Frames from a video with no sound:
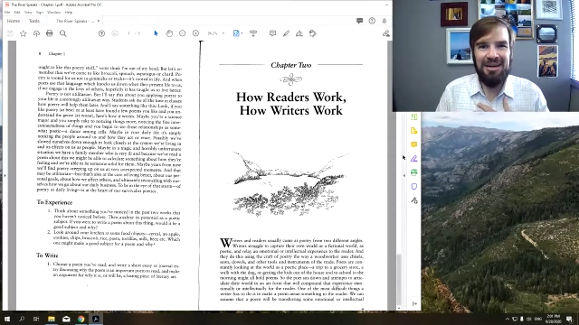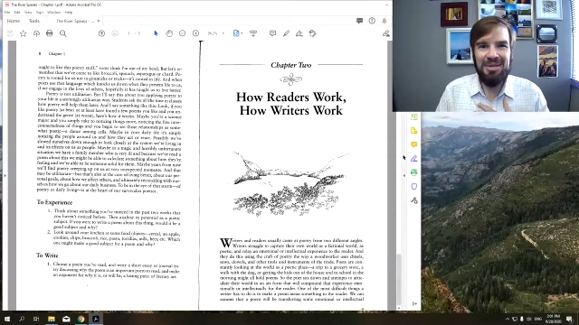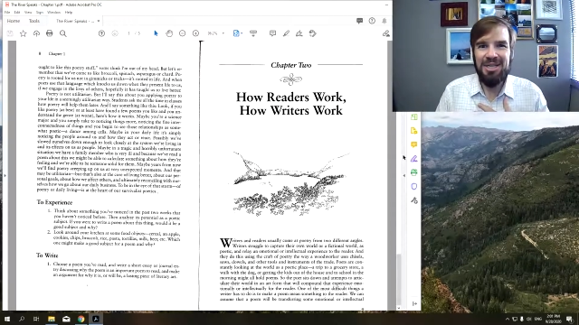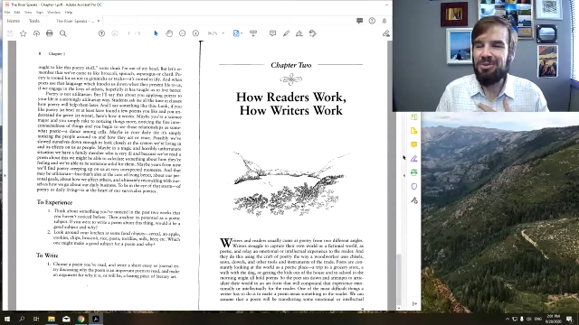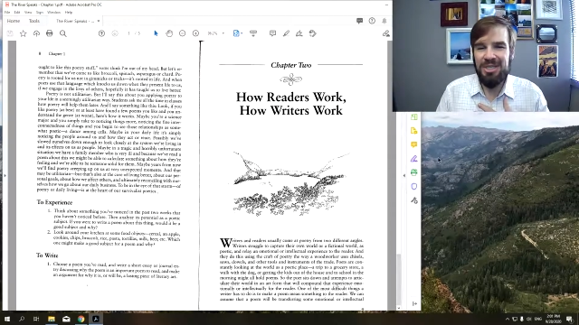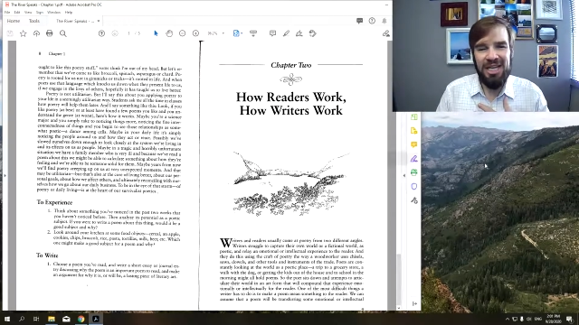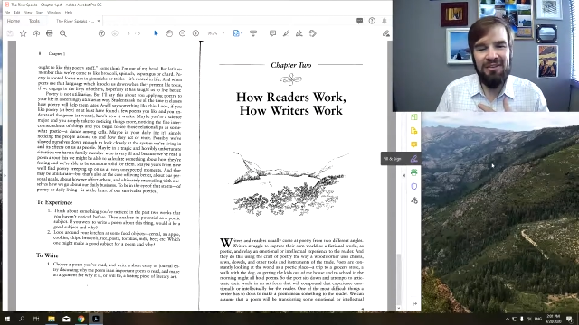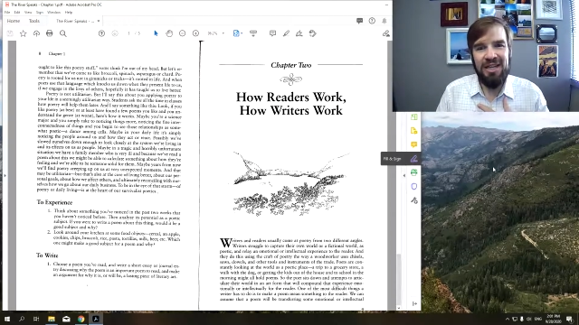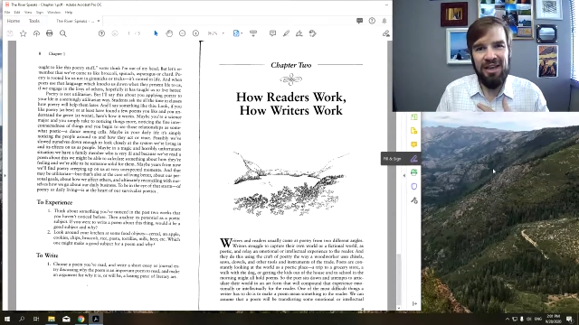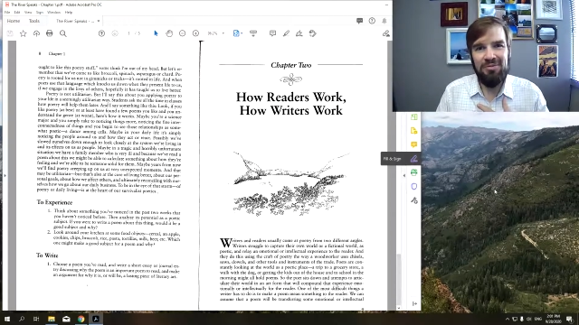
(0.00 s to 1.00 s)
because we
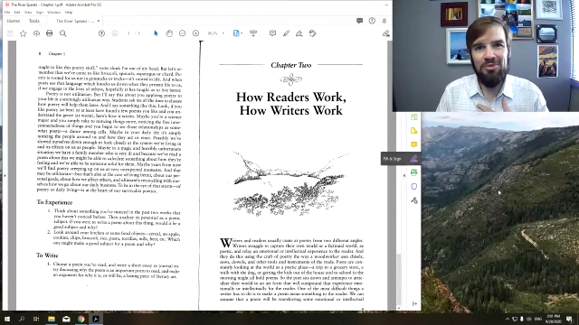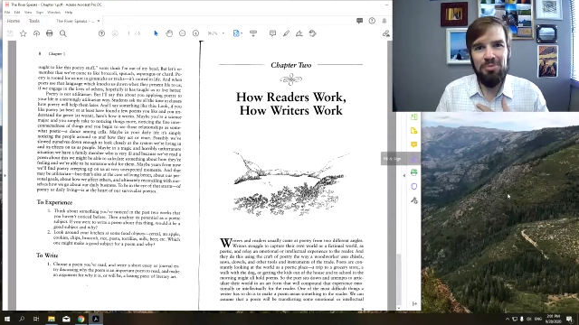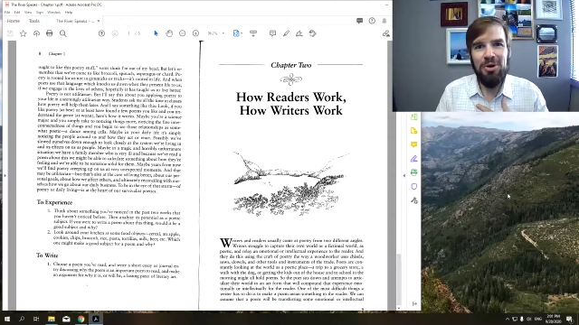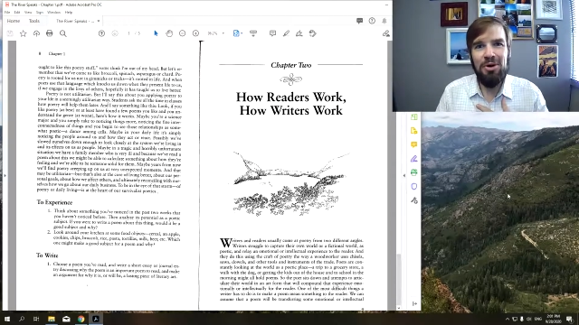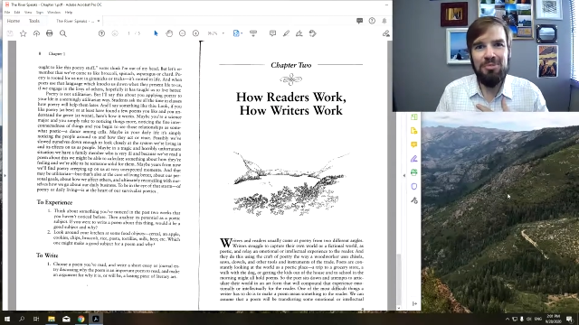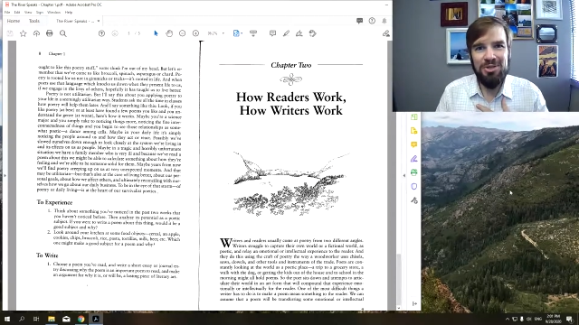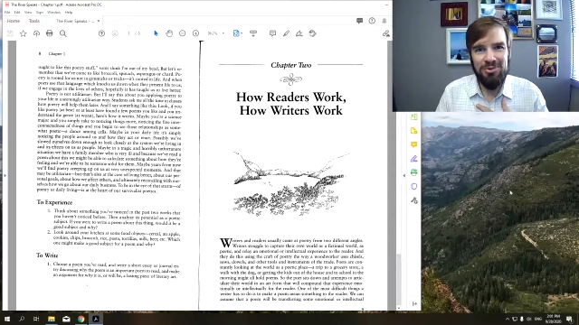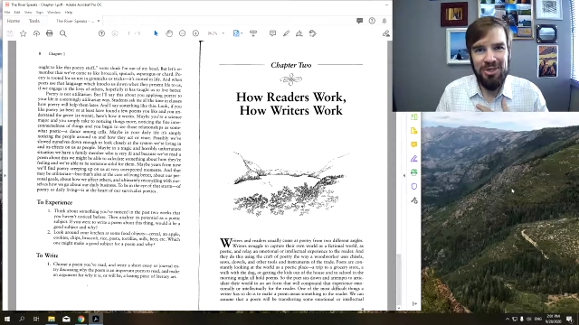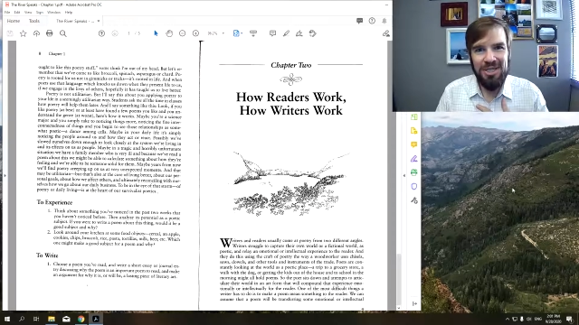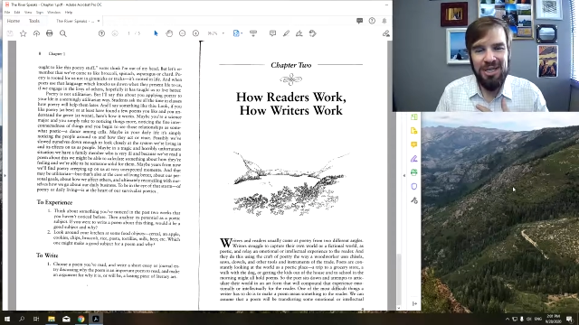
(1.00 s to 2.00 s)
definitely have more poems to
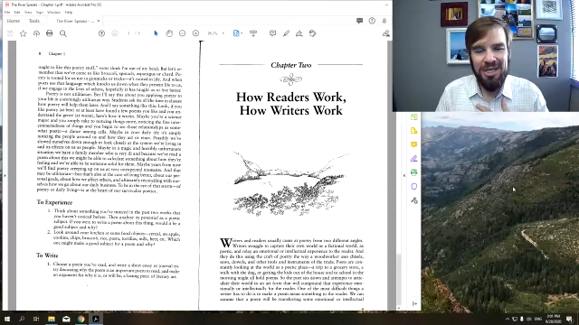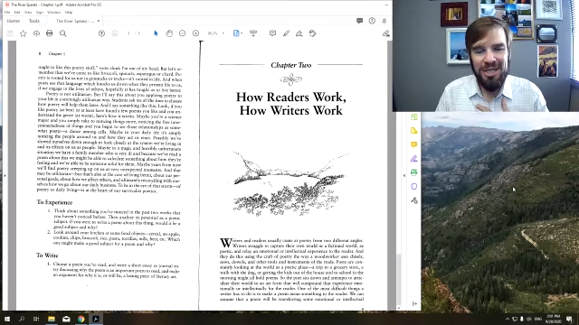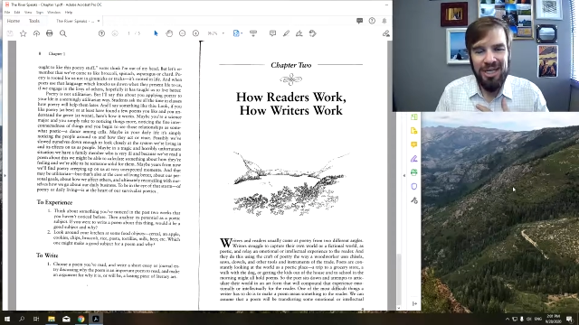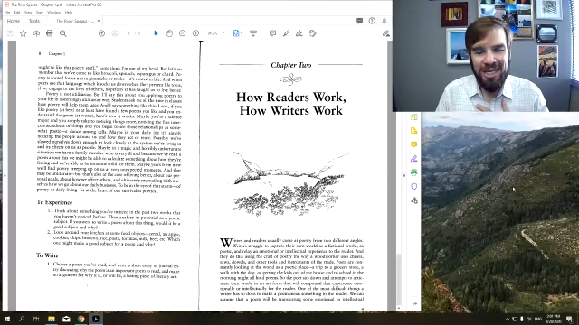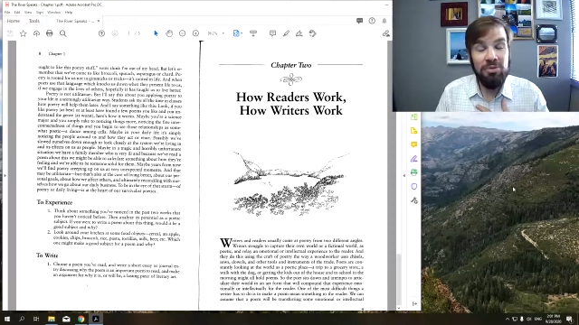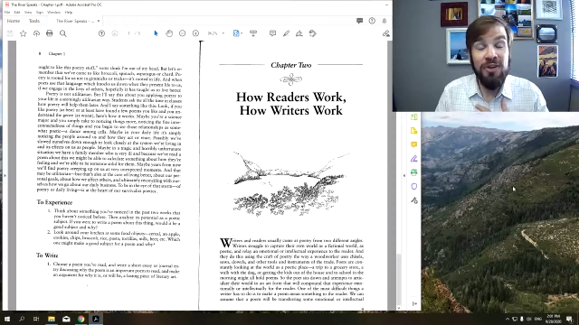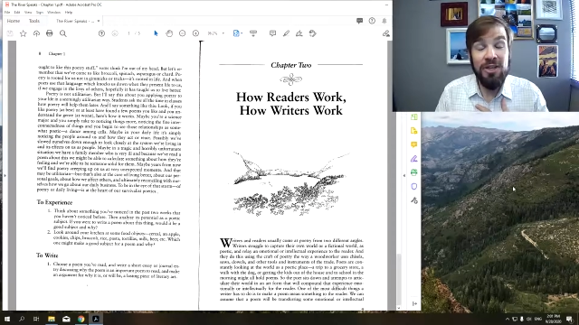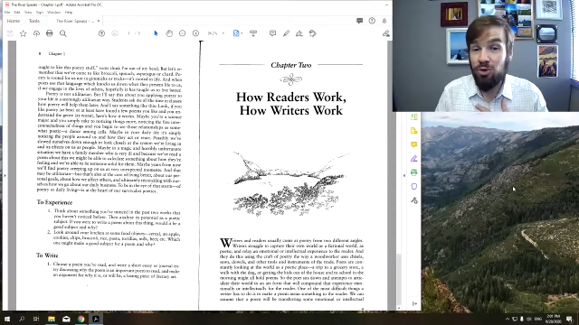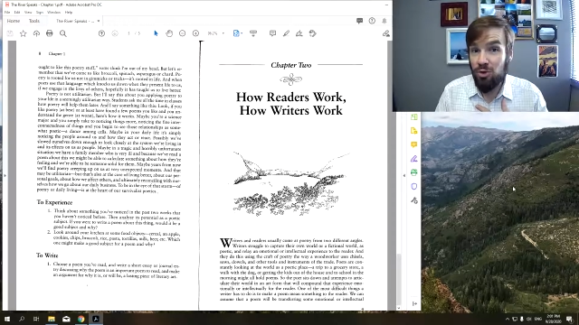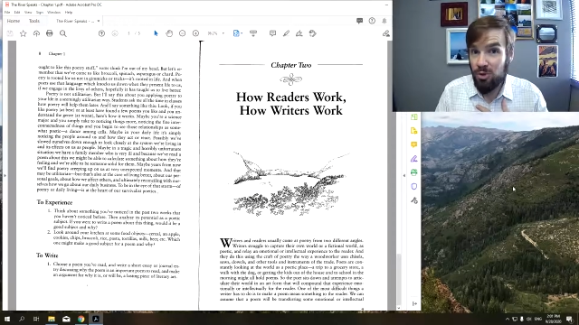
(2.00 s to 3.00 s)
read in
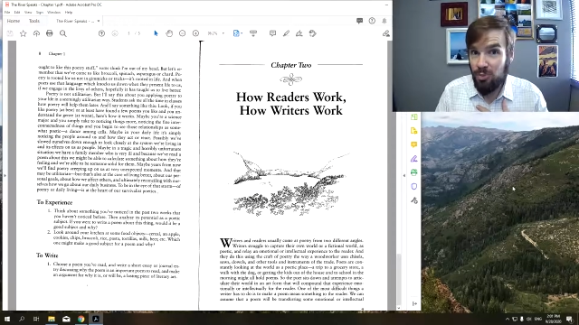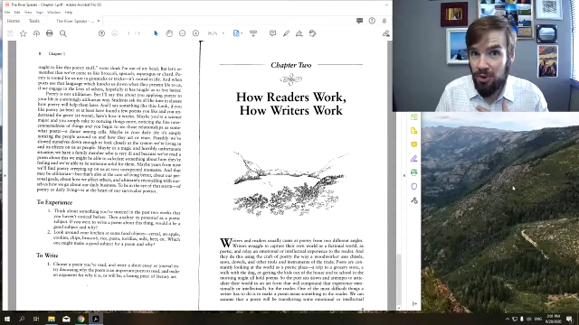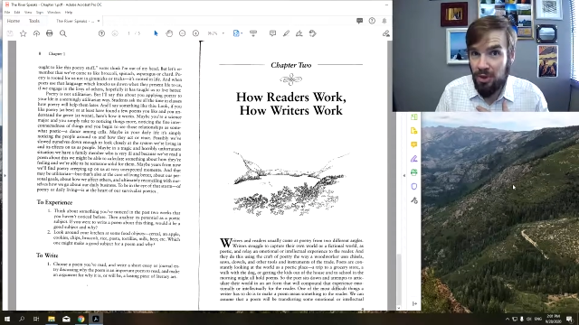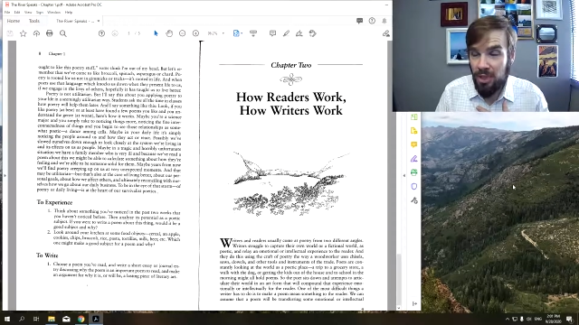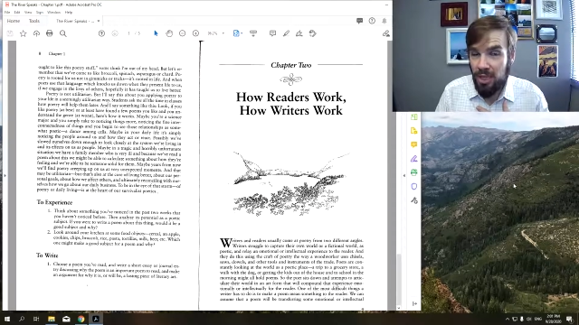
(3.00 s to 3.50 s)
Professor Noor's book,